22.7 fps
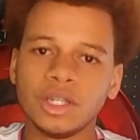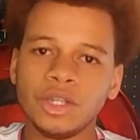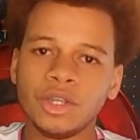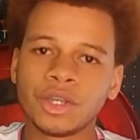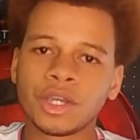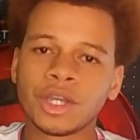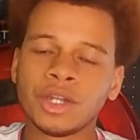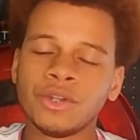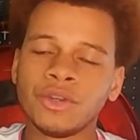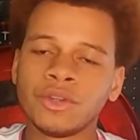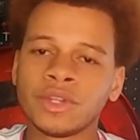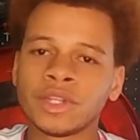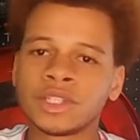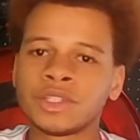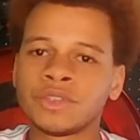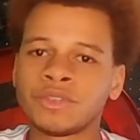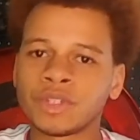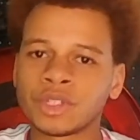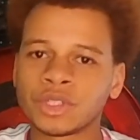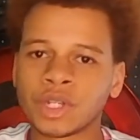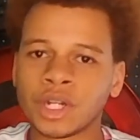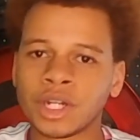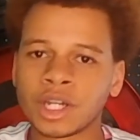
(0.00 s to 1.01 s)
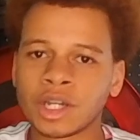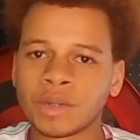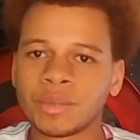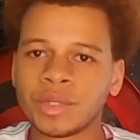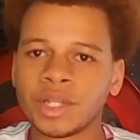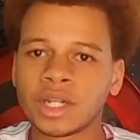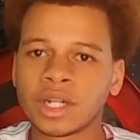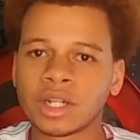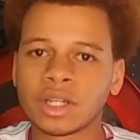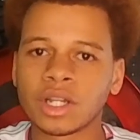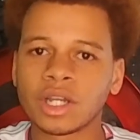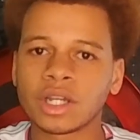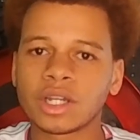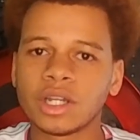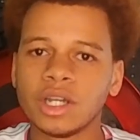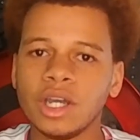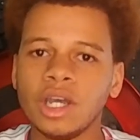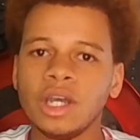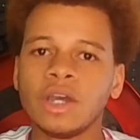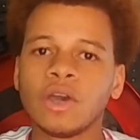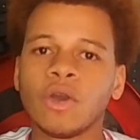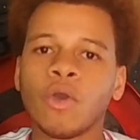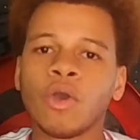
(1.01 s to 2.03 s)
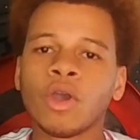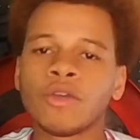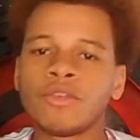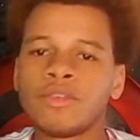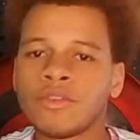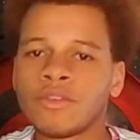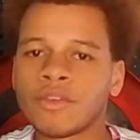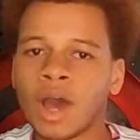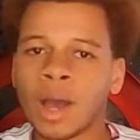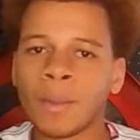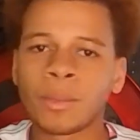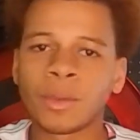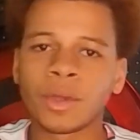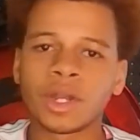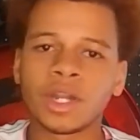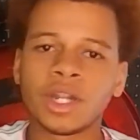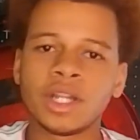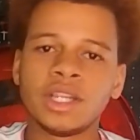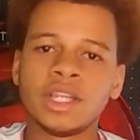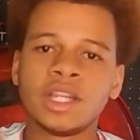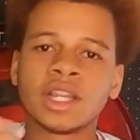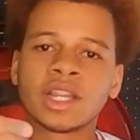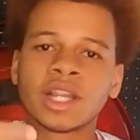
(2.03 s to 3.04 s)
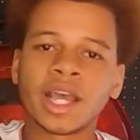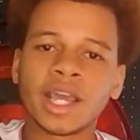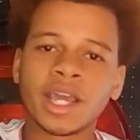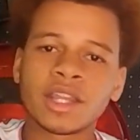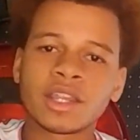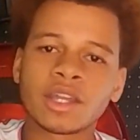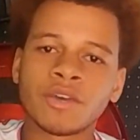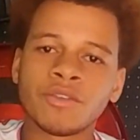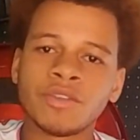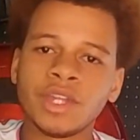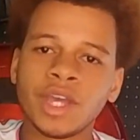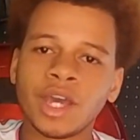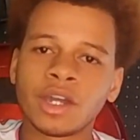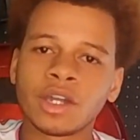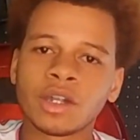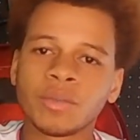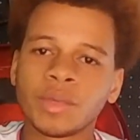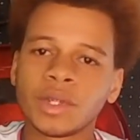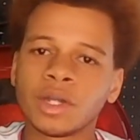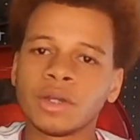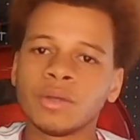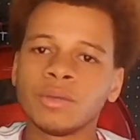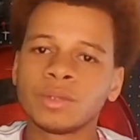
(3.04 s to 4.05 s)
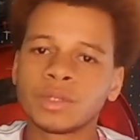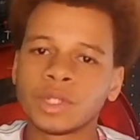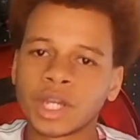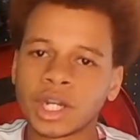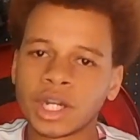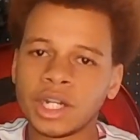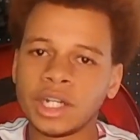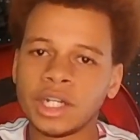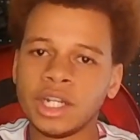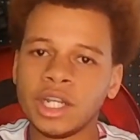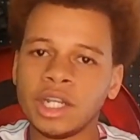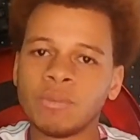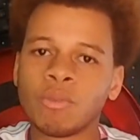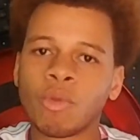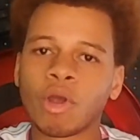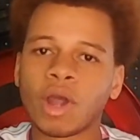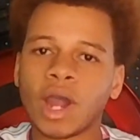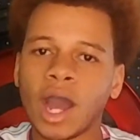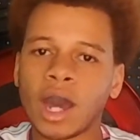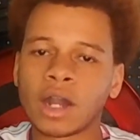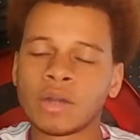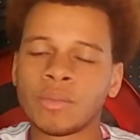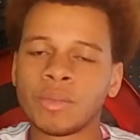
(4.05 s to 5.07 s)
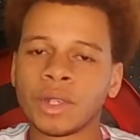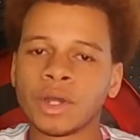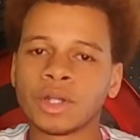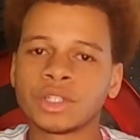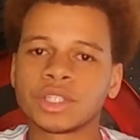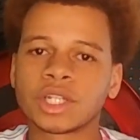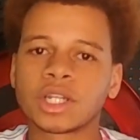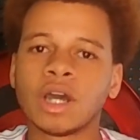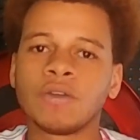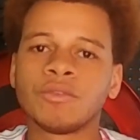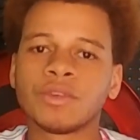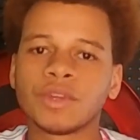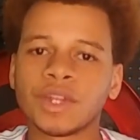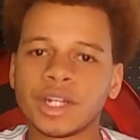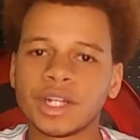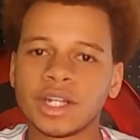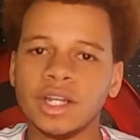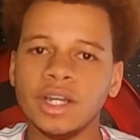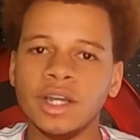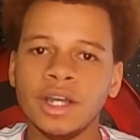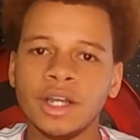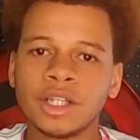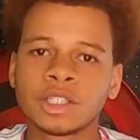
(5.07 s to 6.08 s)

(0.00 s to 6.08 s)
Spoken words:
You can do this if you're trying to complete a look, or if you've upgraded the length of the inner barrel, you're going to need more outer barrel to cover it.